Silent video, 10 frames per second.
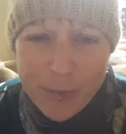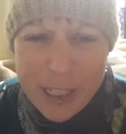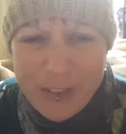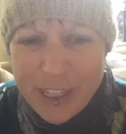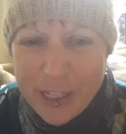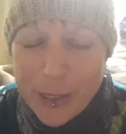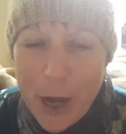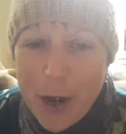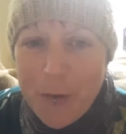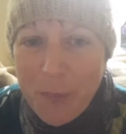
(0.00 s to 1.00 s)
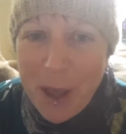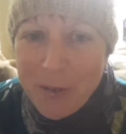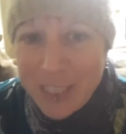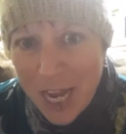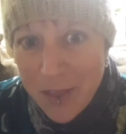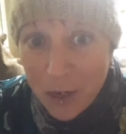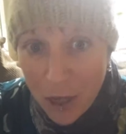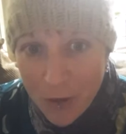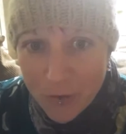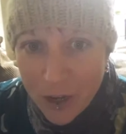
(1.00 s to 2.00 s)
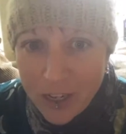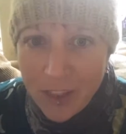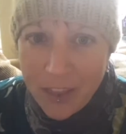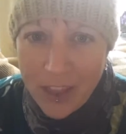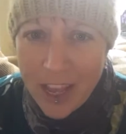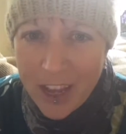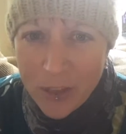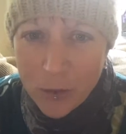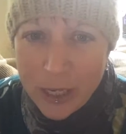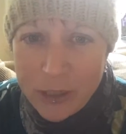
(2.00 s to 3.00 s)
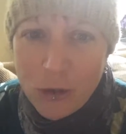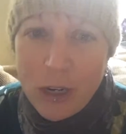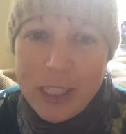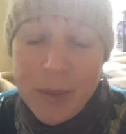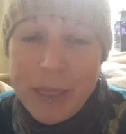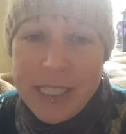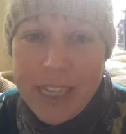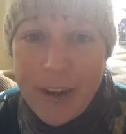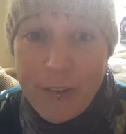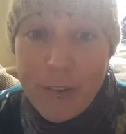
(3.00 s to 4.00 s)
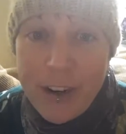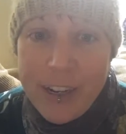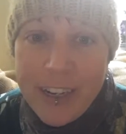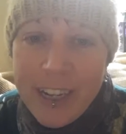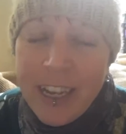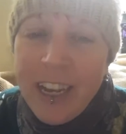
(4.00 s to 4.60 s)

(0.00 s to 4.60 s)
This video is kind of a bit of a day in the life kind of thing. I thought I'd try something different.